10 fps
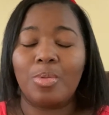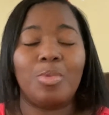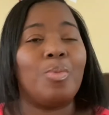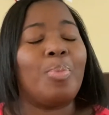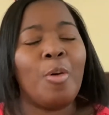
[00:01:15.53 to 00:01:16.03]

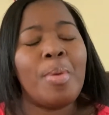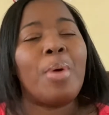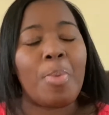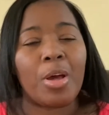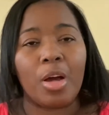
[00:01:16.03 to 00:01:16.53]
both people
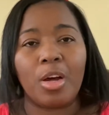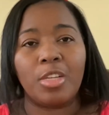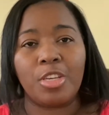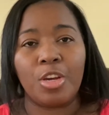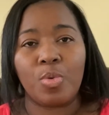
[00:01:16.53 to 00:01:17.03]
I pick are
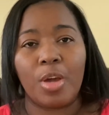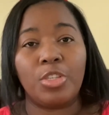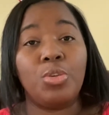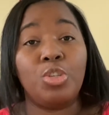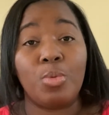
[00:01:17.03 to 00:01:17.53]
content
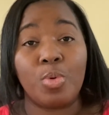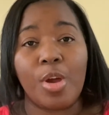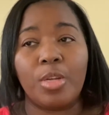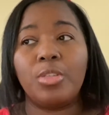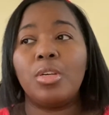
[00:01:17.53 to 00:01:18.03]
creators, YouTube
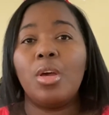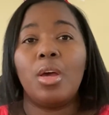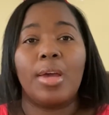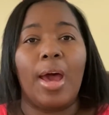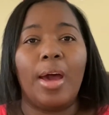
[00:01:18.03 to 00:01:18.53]
creators,
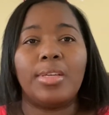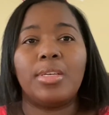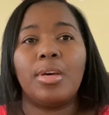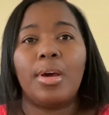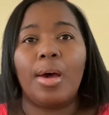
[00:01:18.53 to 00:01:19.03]
guys.
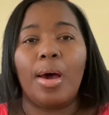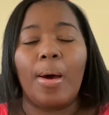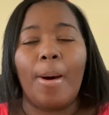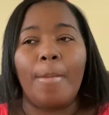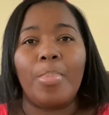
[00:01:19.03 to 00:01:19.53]

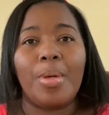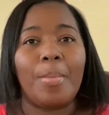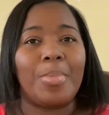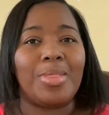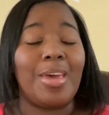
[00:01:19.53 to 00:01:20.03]
Um,
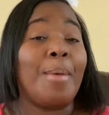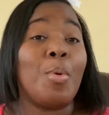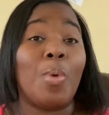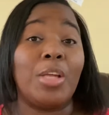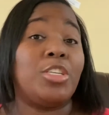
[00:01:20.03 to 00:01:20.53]
but they have
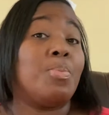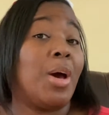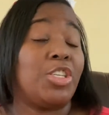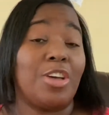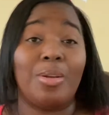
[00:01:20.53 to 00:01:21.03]
been watching
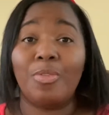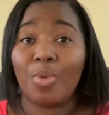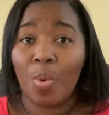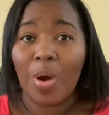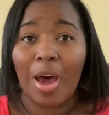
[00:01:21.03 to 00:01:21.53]
my channel
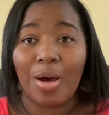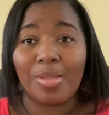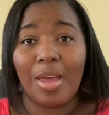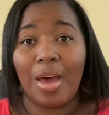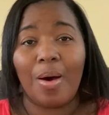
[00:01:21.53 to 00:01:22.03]
for a while
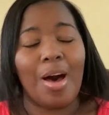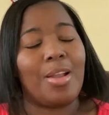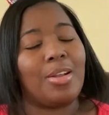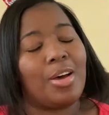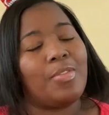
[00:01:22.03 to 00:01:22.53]
now. I
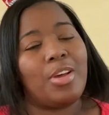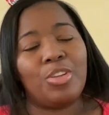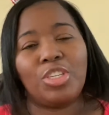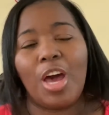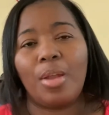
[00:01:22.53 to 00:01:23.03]
love their
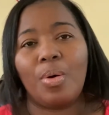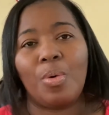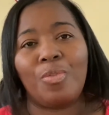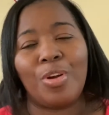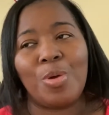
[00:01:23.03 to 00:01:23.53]

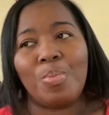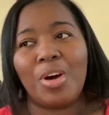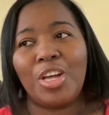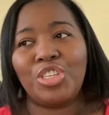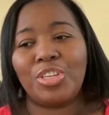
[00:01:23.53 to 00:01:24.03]
channel very
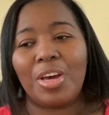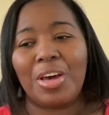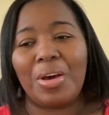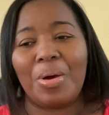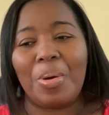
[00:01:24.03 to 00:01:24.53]
much.
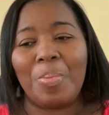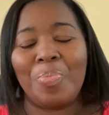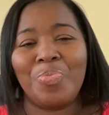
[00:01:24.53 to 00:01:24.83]
Um,